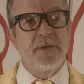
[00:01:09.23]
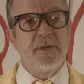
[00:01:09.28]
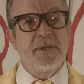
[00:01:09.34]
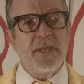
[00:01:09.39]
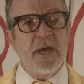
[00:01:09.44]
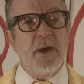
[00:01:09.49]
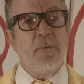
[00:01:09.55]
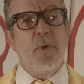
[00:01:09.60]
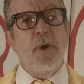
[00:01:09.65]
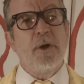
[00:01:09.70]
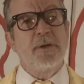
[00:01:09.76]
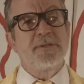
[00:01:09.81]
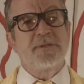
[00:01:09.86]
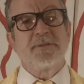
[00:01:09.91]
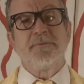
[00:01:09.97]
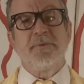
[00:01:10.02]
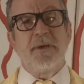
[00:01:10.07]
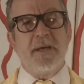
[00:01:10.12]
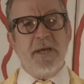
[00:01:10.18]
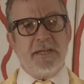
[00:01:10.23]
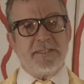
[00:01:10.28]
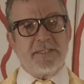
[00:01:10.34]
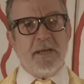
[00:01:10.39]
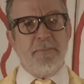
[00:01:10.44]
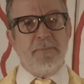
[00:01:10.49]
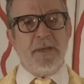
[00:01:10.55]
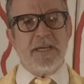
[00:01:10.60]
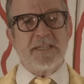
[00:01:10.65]
There was, as
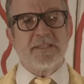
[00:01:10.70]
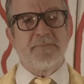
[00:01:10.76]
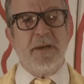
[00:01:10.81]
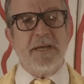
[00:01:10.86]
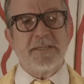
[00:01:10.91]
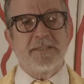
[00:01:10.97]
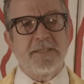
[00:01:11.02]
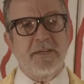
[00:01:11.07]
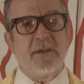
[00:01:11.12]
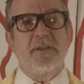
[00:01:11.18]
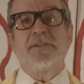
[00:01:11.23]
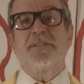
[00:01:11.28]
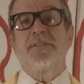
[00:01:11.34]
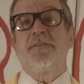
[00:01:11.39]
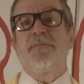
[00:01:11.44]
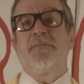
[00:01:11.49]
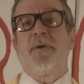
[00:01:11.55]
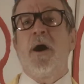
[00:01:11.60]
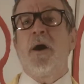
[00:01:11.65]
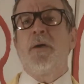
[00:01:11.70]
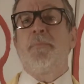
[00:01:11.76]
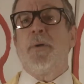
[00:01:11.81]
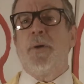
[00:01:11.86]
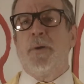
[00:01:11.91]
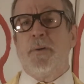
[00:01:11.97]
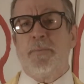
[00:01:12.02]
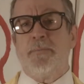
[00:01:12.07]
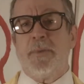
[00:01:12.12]
can be expected, lots of
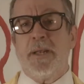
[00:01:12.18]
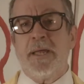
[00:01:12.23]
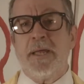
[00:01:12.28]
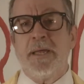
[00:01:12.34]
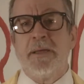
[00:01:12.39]
hyperbole.